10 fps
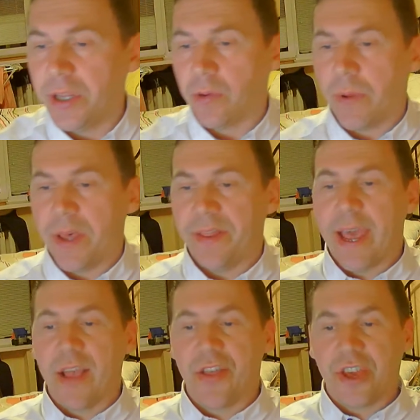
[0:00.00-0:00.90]
when they
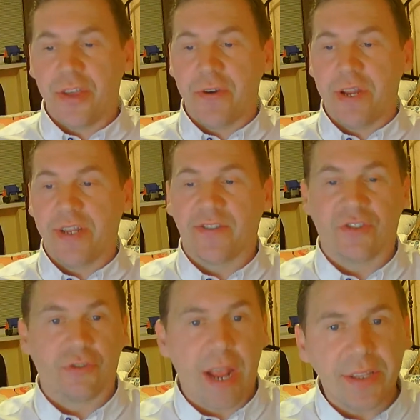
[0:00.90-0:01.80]
are generating
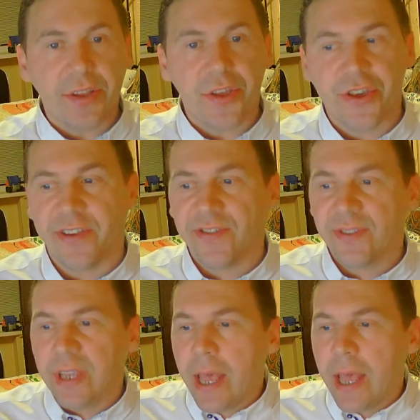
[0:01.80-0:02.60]
strategies,